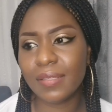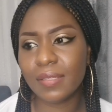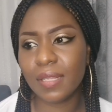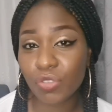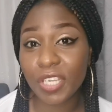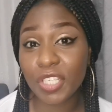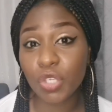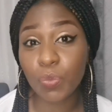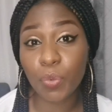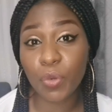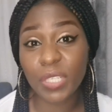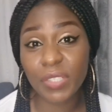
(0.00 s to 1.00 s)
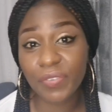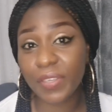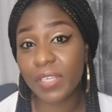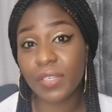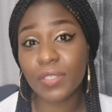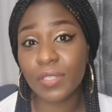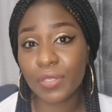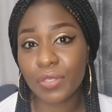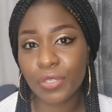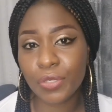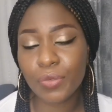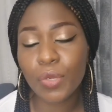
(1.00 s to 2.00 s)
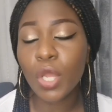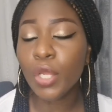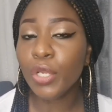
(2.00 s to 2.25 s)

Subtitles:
as trying to point fingers at you.